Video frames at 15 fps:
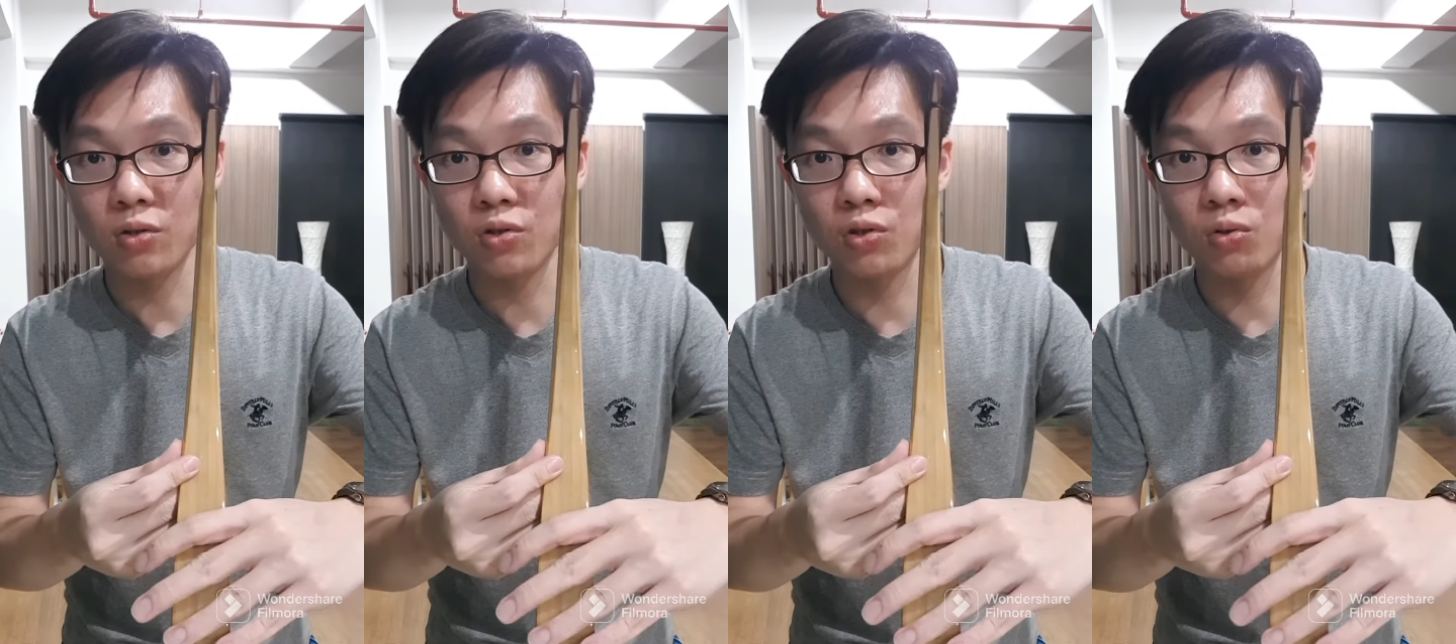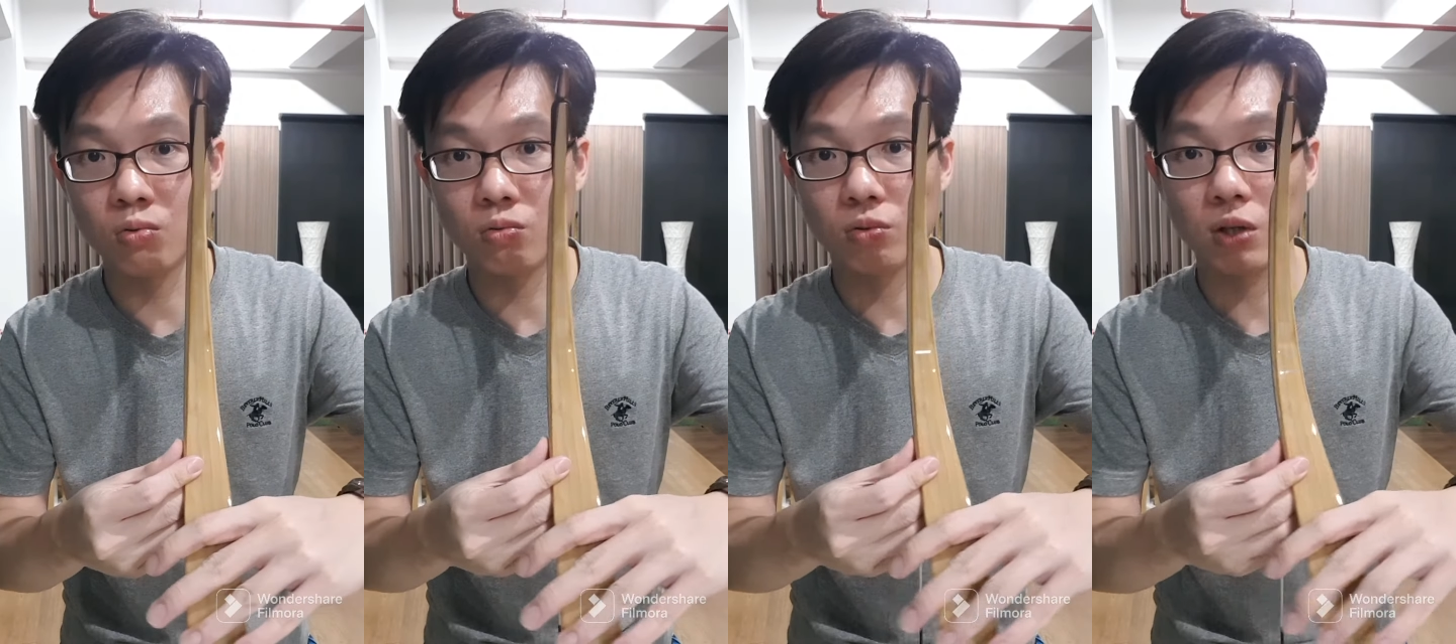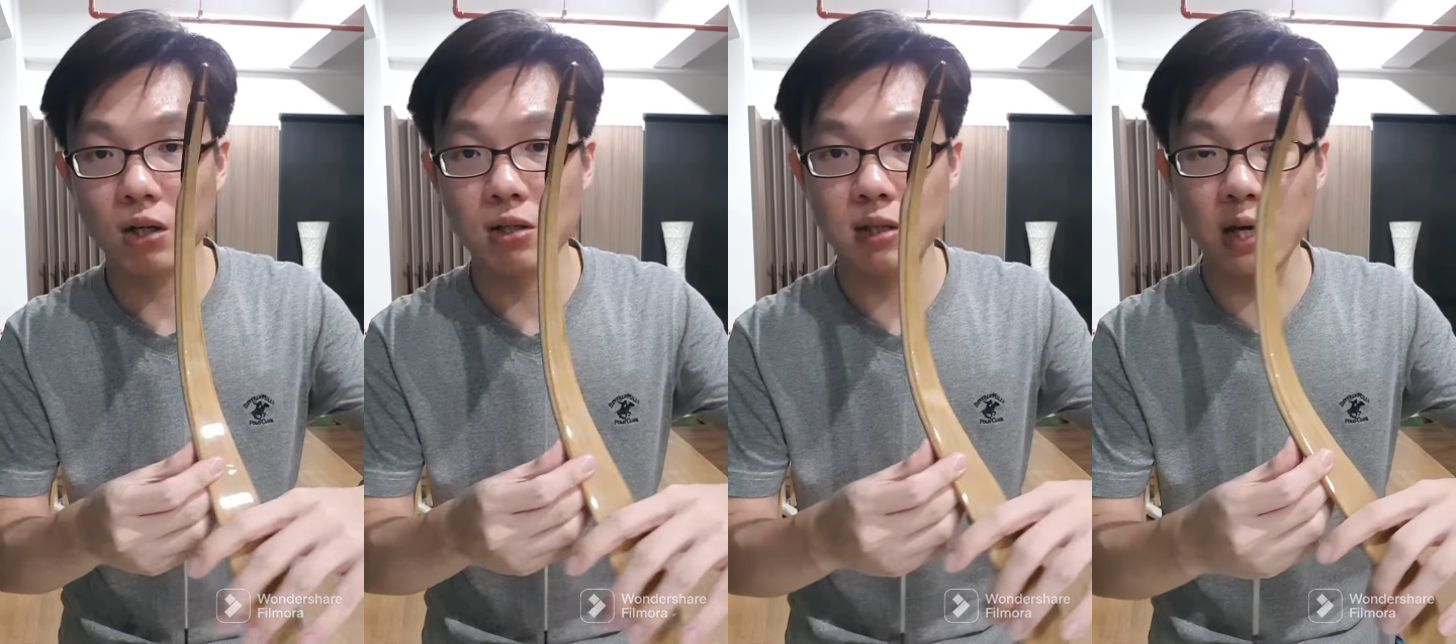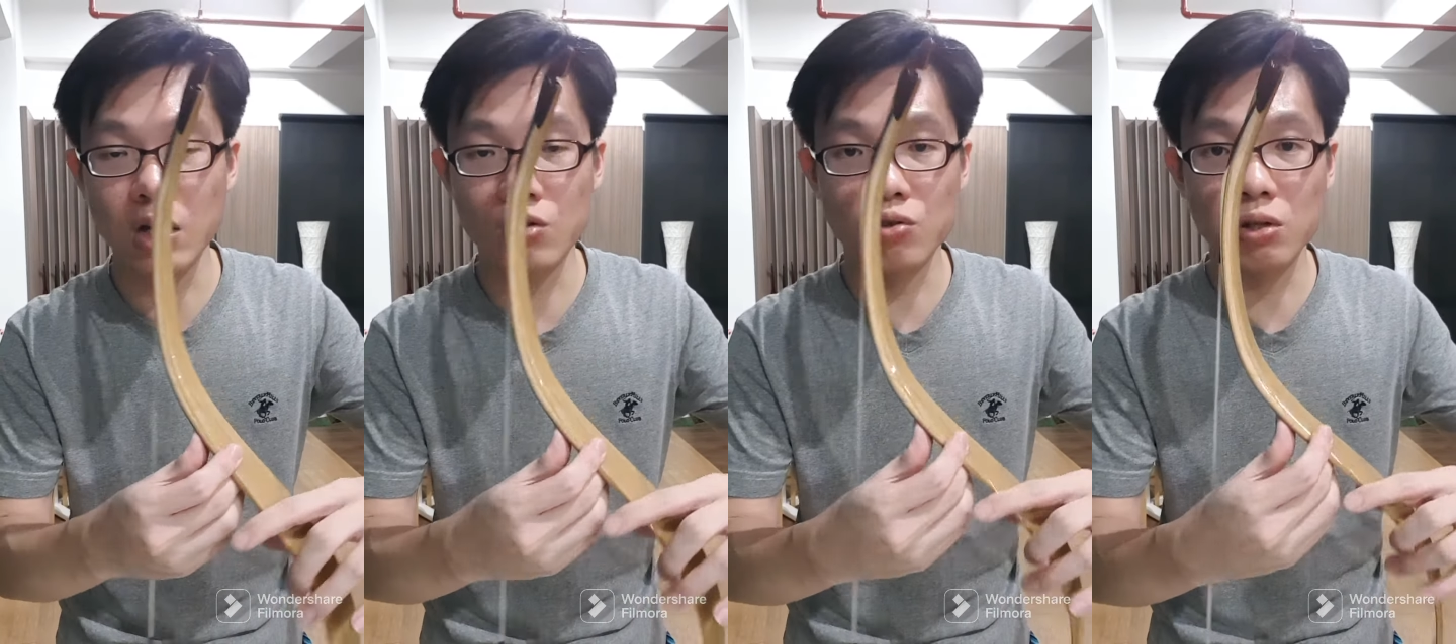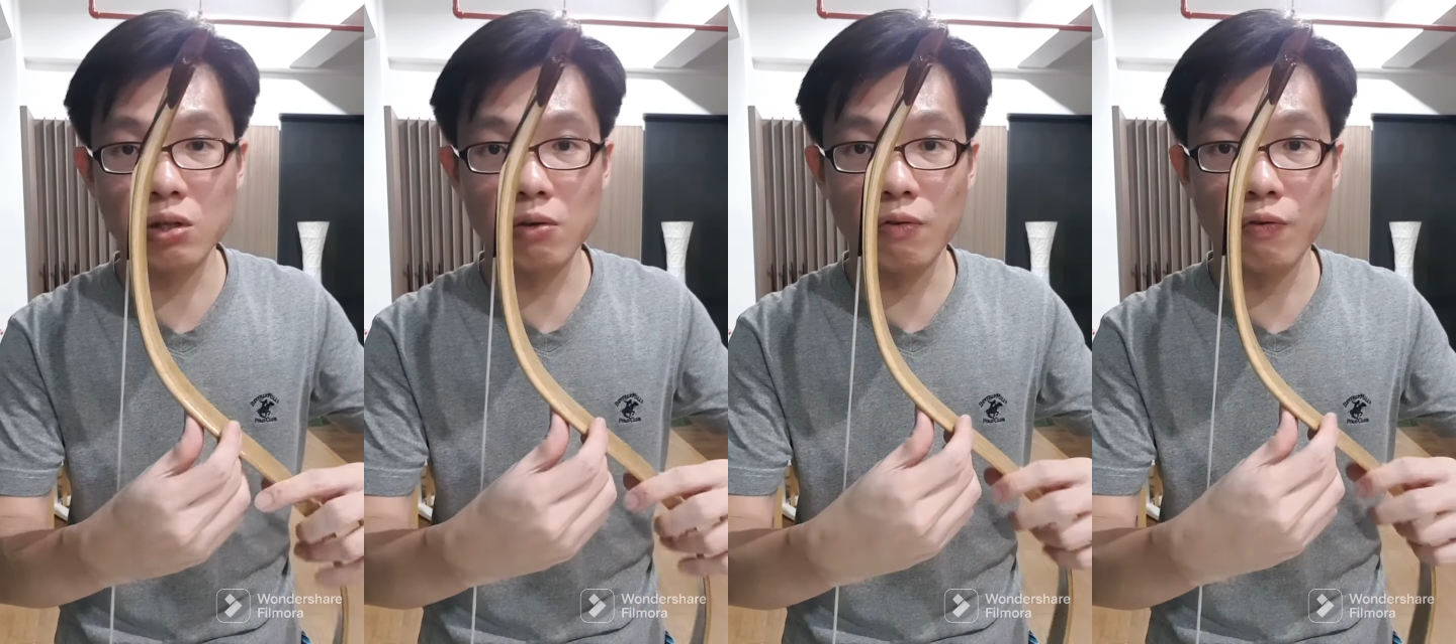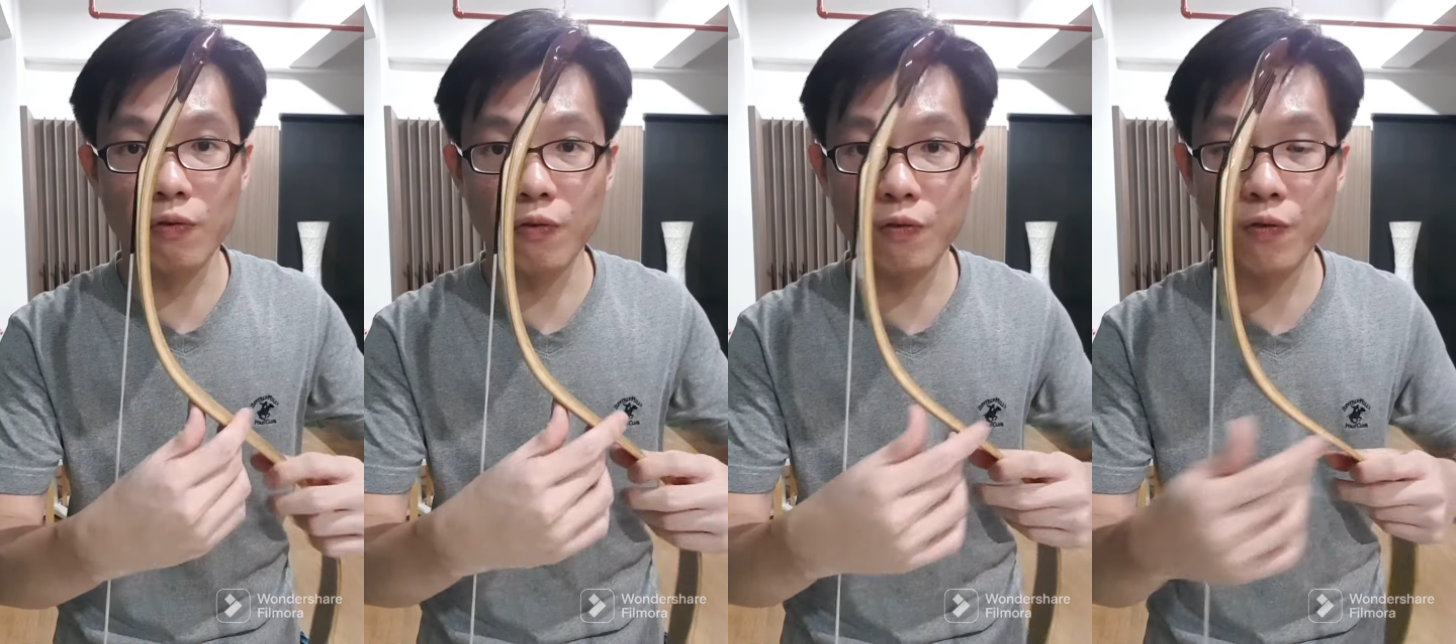so there's
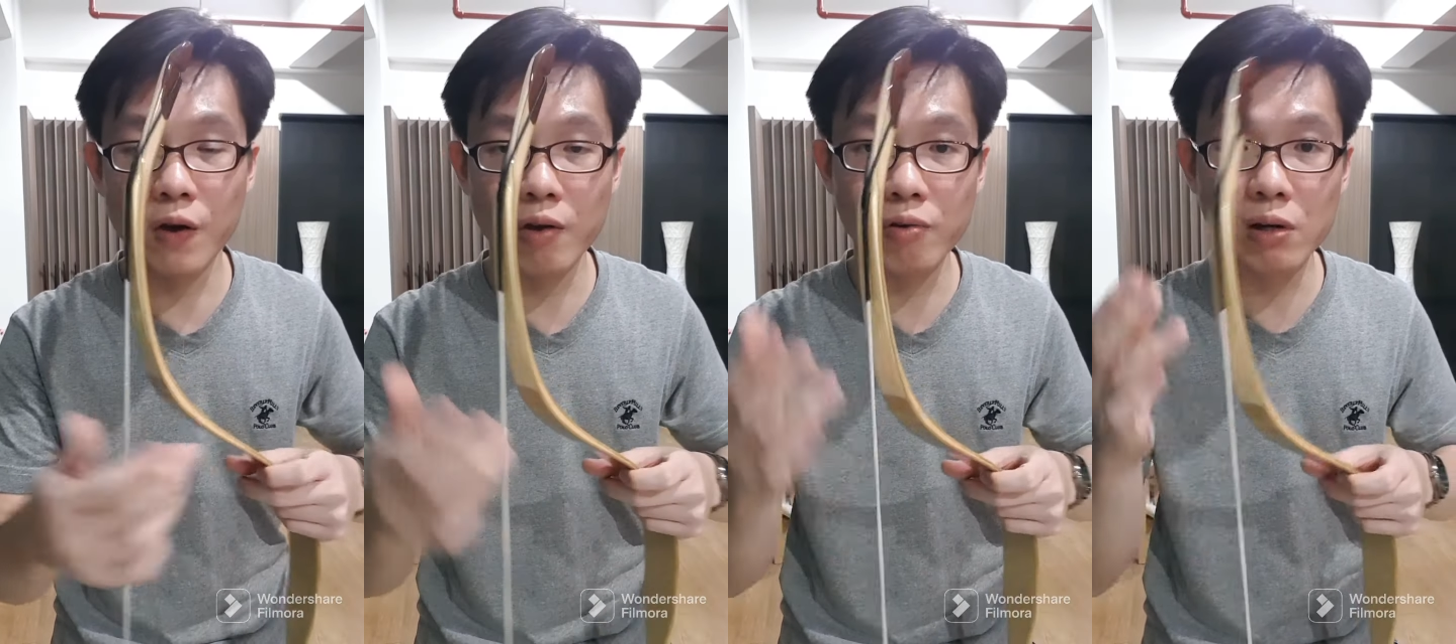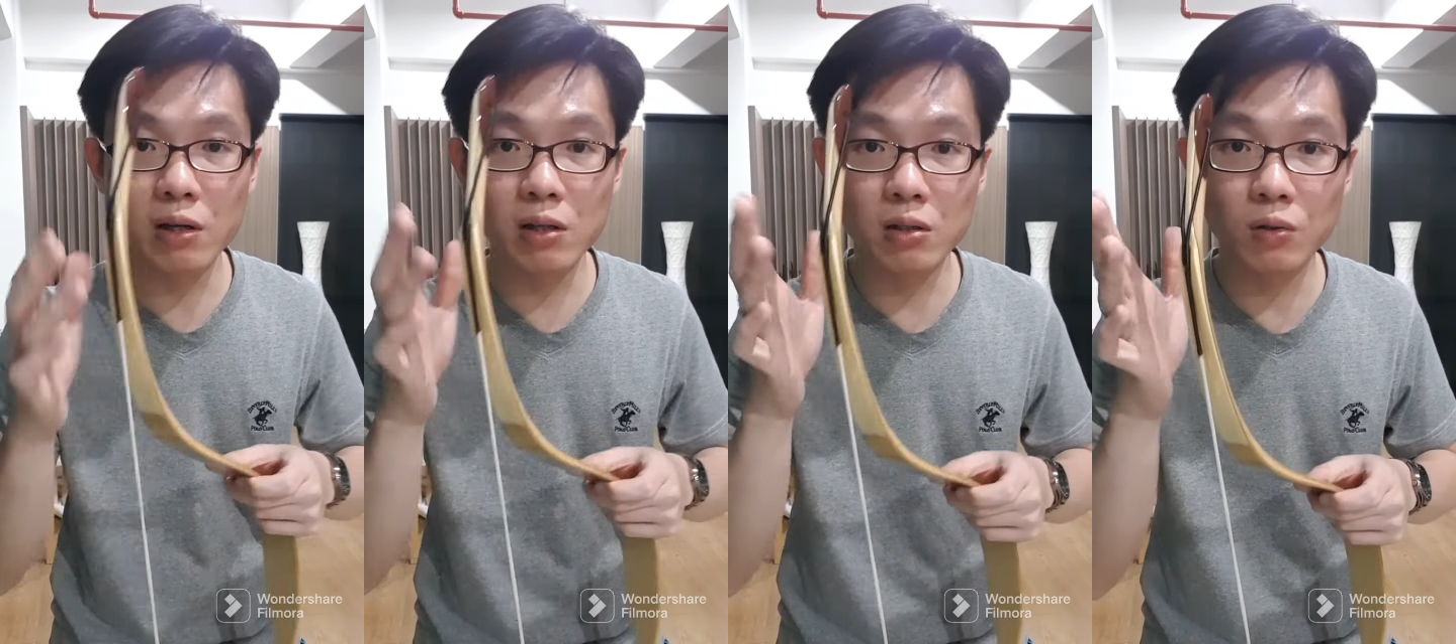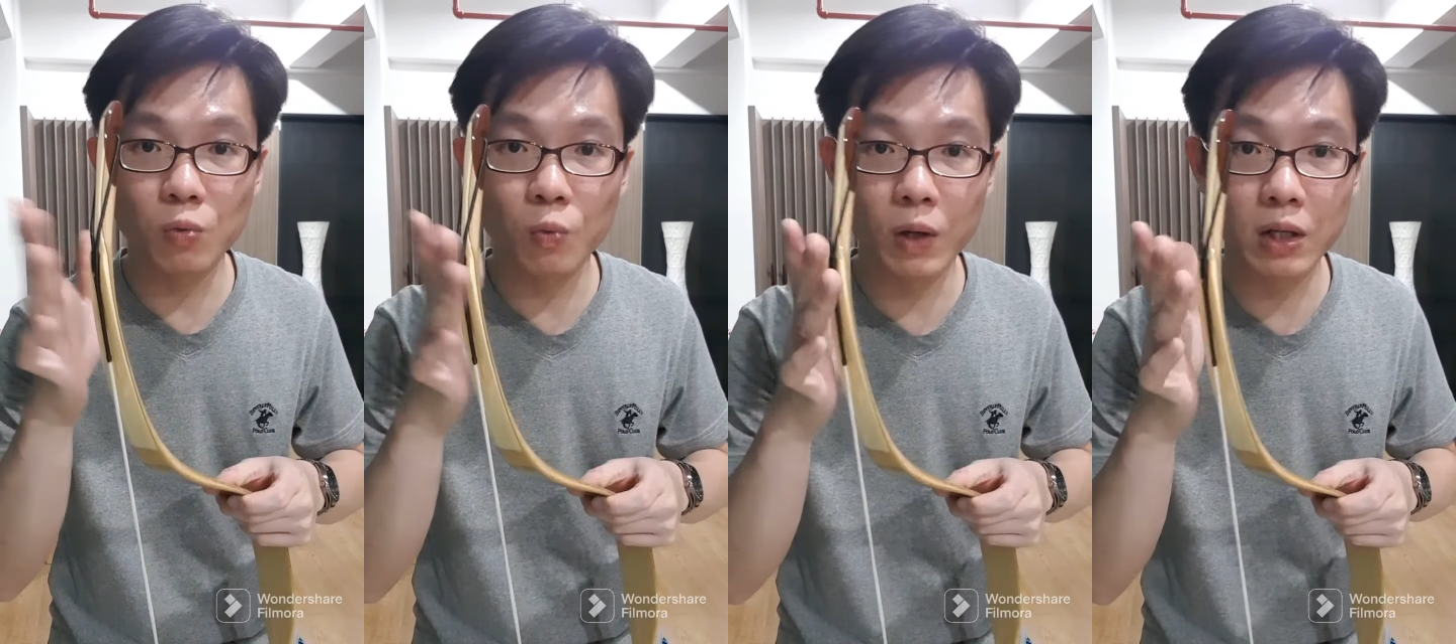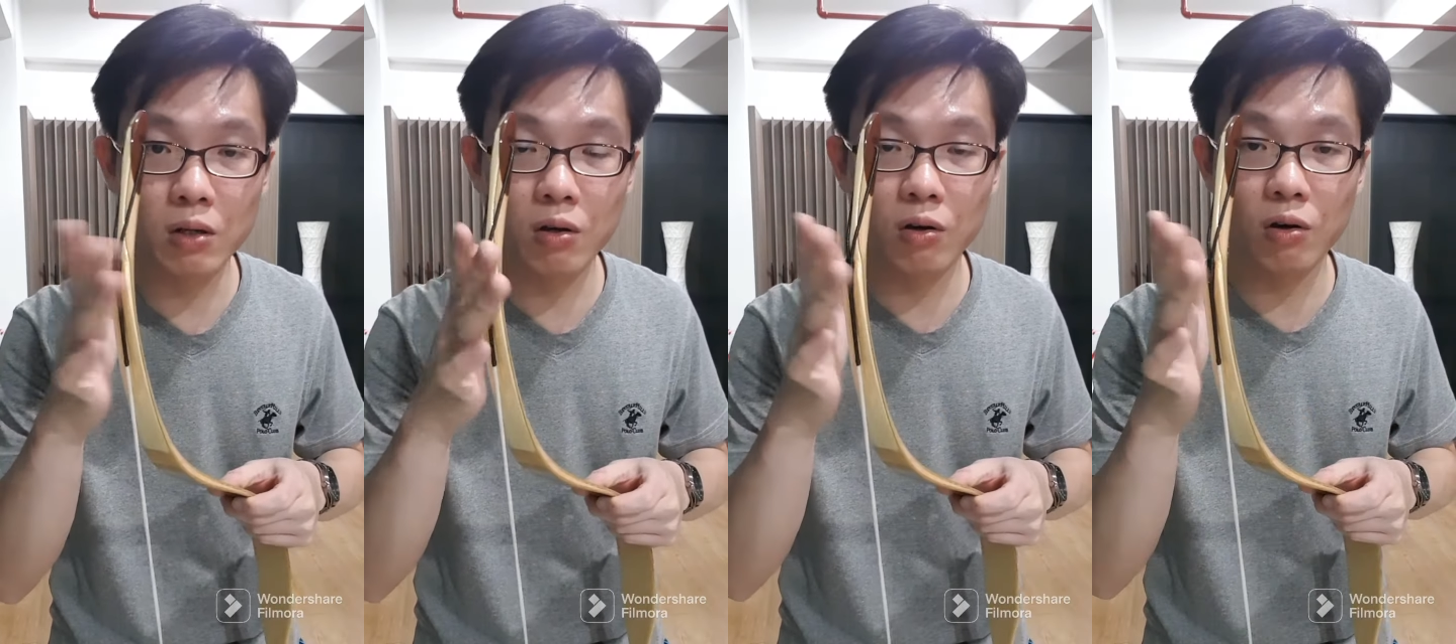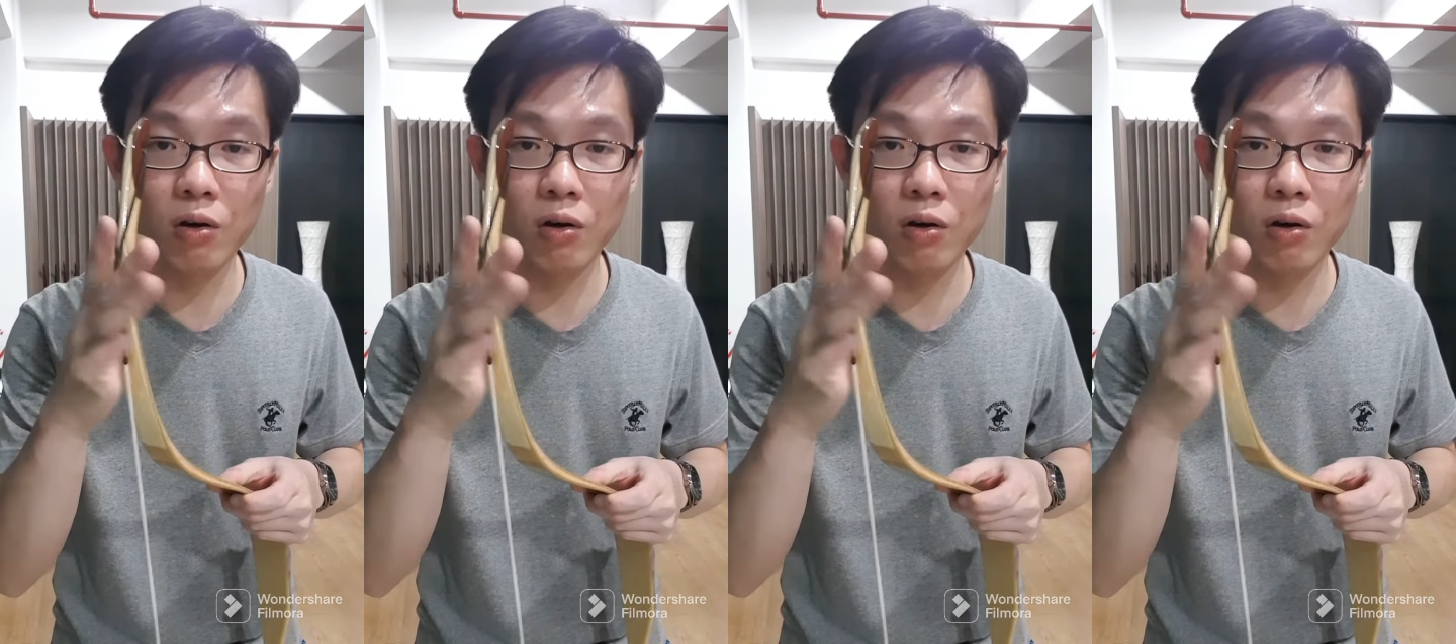actually very little weight